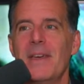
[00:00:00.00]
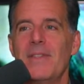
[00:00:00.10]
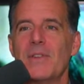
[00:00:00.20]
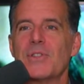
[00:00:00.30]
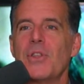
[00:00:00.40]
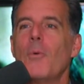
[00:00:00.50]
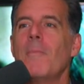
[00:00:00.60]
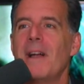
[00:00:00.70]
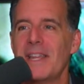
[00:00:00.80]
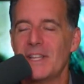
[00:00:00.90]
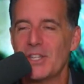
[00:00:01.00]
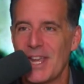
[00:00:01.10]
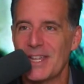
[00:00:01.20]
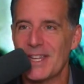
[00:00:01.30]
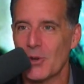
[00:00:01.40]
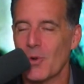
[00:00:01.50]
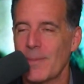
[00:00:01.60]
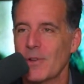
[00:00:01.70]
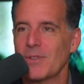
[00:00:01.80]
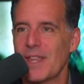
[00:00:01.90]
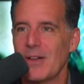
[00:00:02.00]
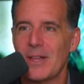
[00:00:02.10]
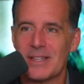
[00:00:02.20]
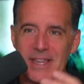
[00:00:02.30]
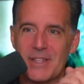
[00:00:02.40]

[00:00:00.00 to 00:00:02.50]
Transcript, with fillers: there's no money in chasing criminals down like they